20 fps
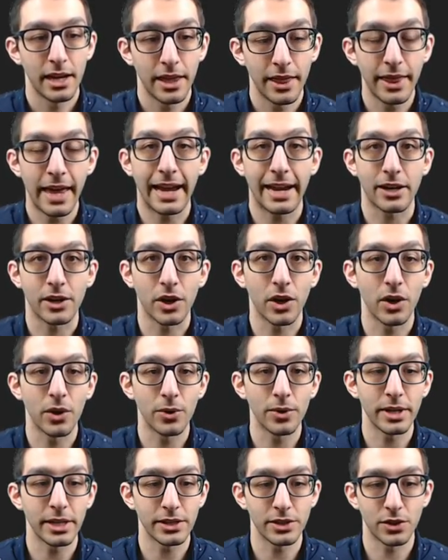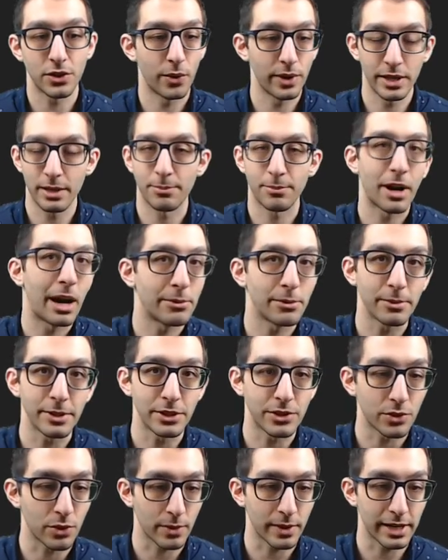That code is going to probably
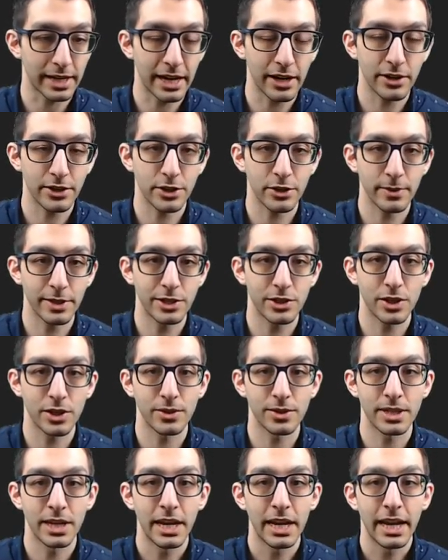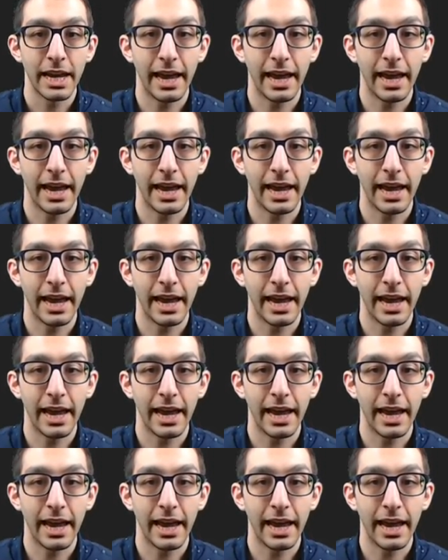store what character we chose